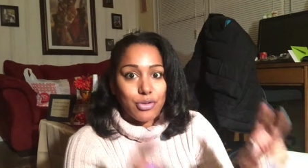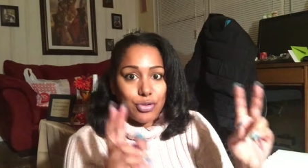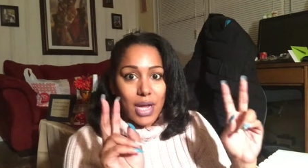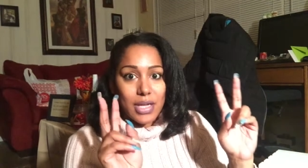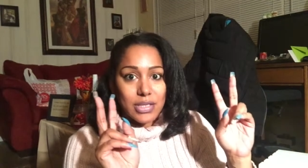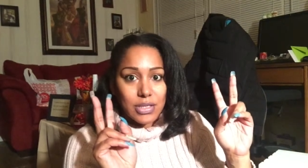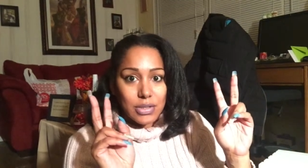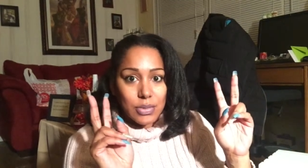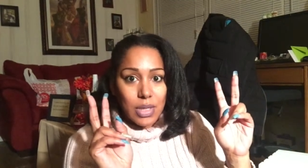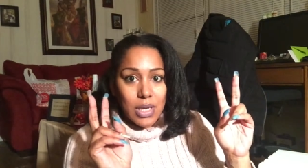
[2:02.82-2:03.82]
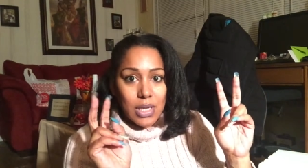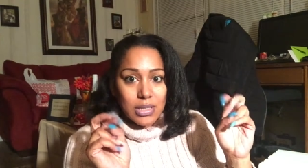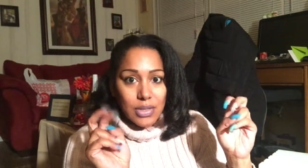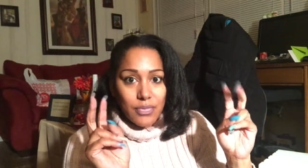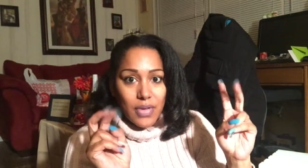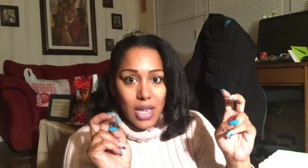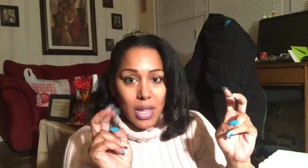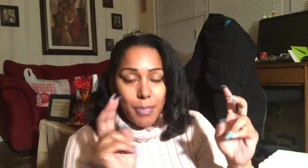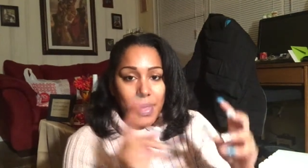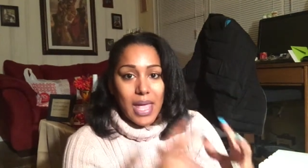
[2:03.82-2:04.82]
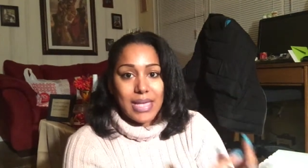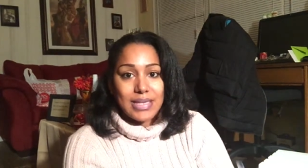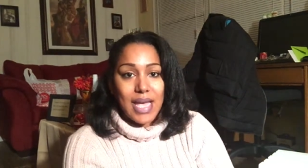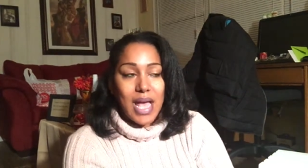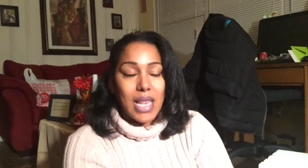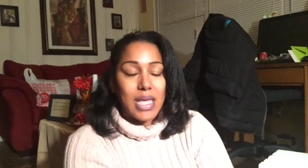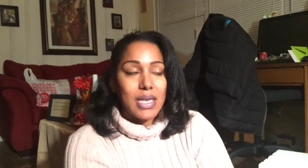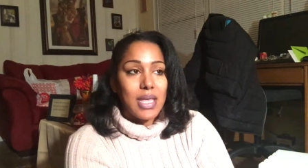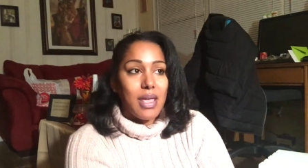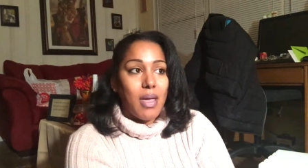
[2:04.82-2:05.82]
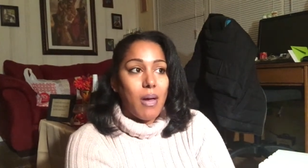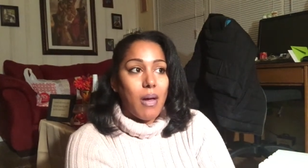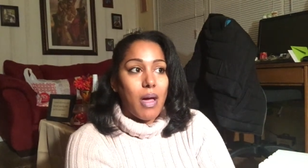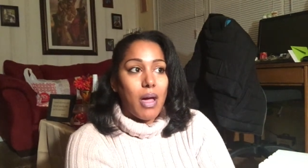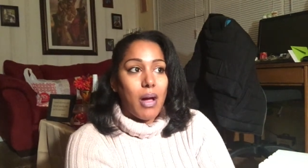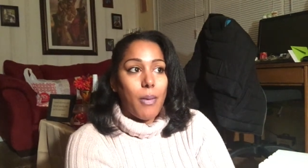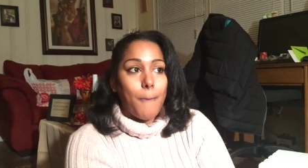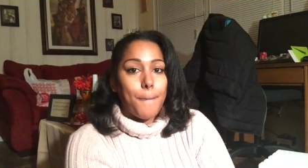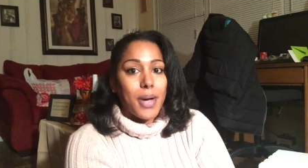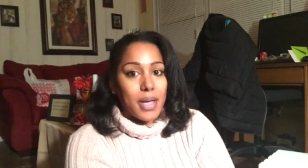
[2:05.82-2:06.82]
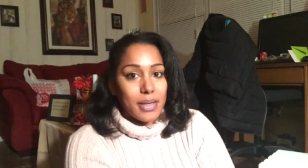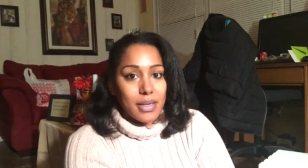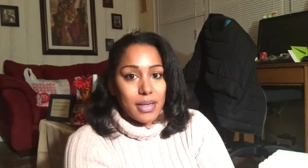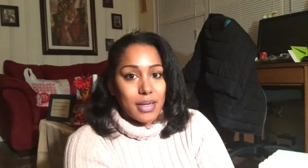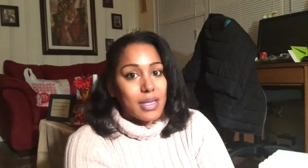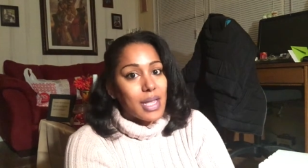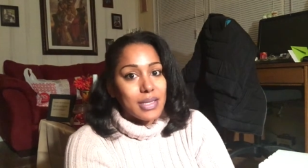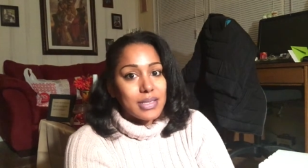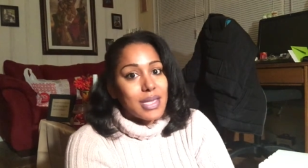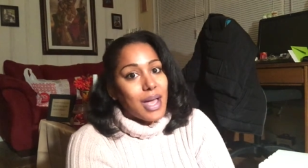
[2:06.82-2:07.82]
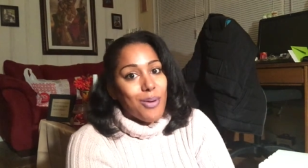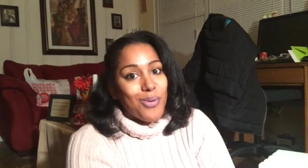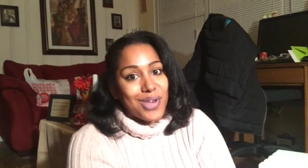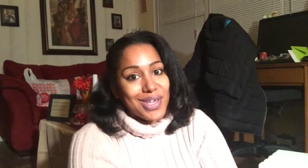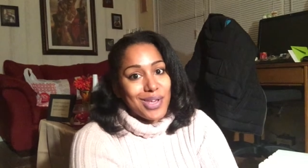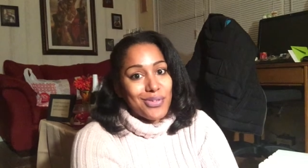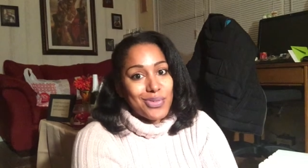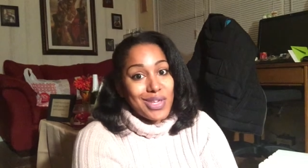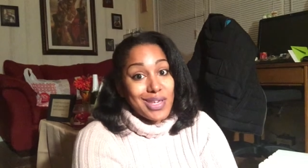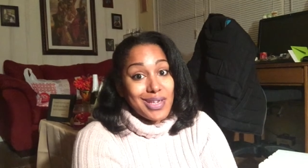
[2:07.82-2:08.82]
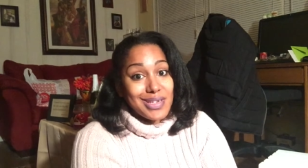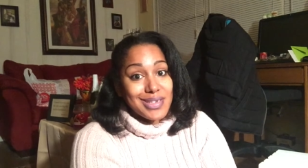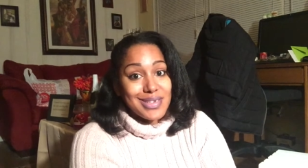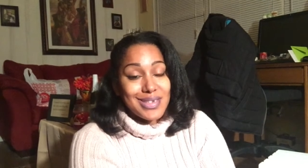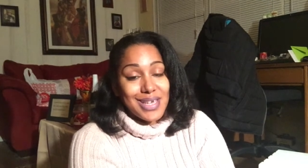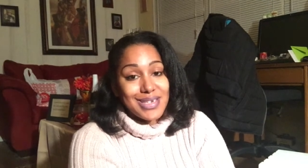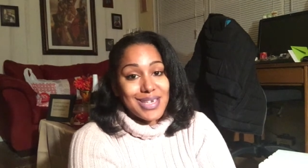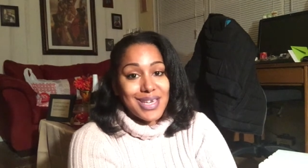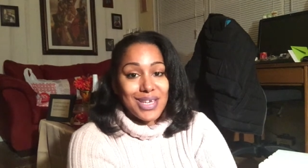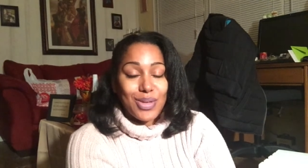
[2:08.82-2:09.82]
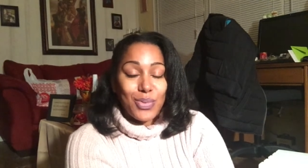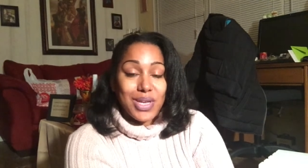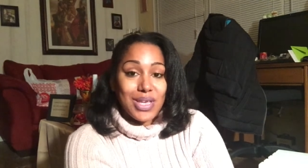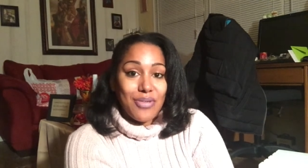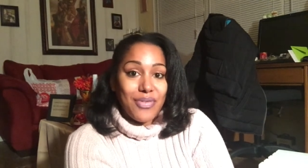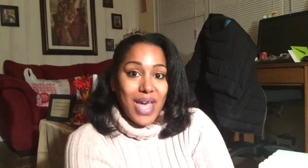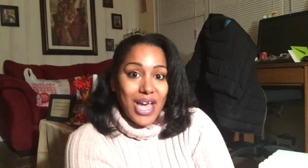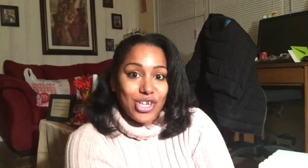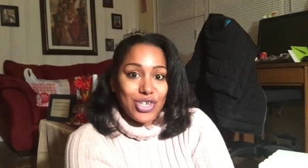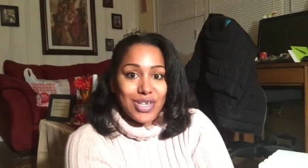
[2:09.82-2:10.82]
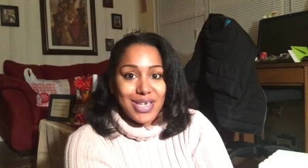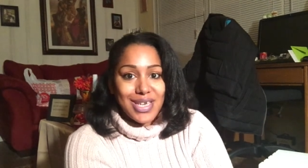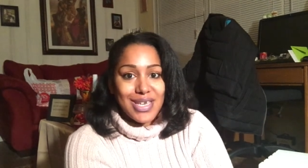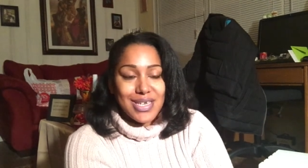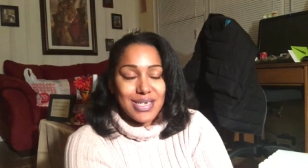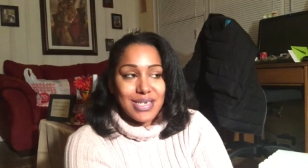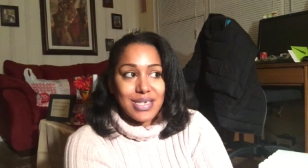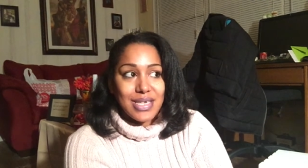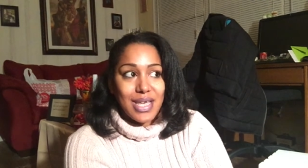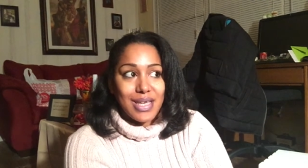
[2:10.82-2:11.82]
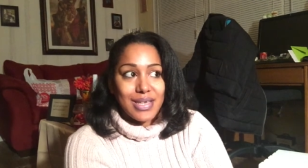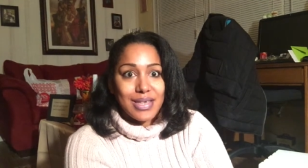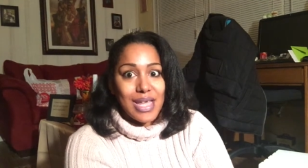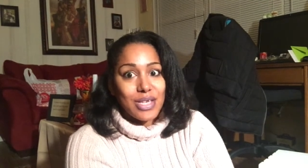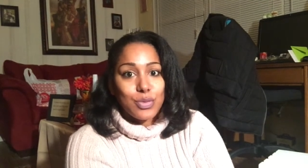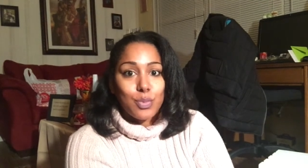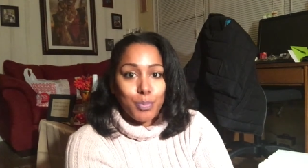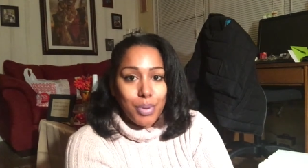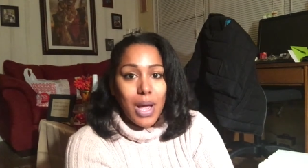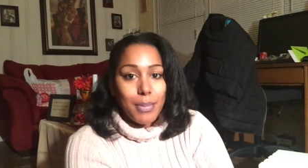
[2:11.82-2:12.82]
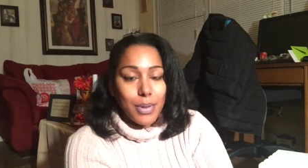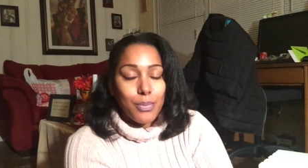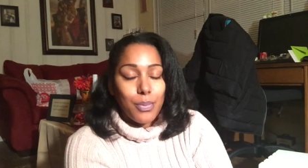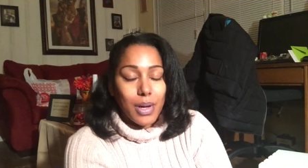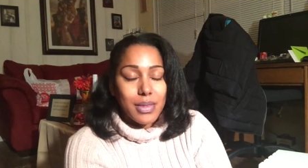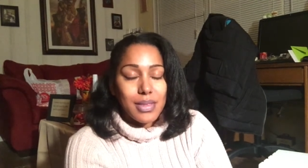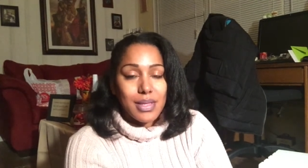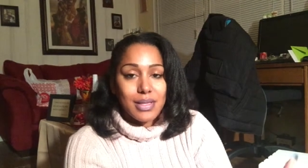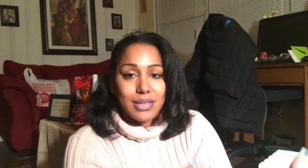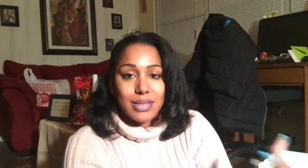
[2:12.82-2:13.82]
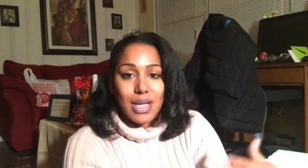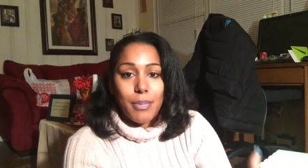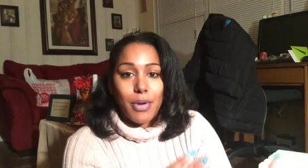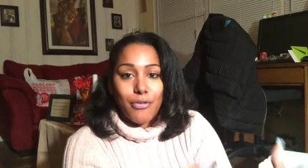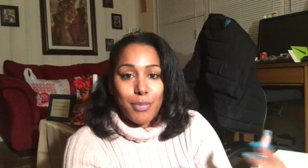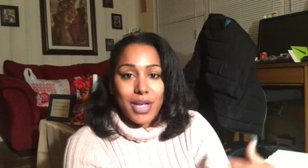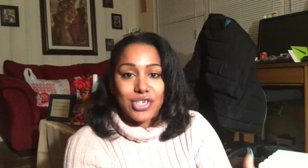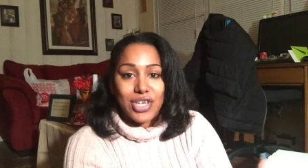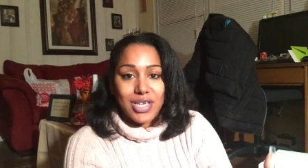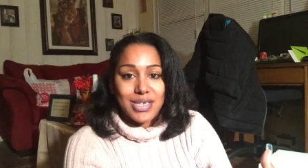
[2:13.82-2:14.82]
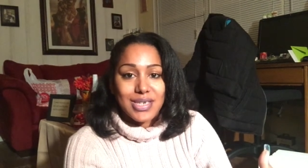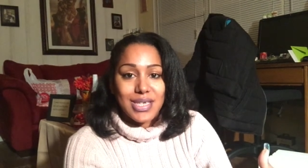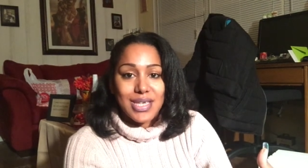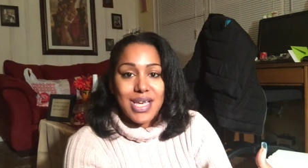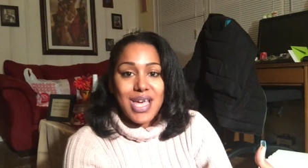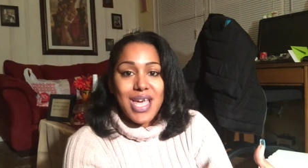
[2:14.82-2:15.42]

would try to develop a talent but that's not what a gift is. That's not what a gift actually is. That's probably what the stem of my jealousy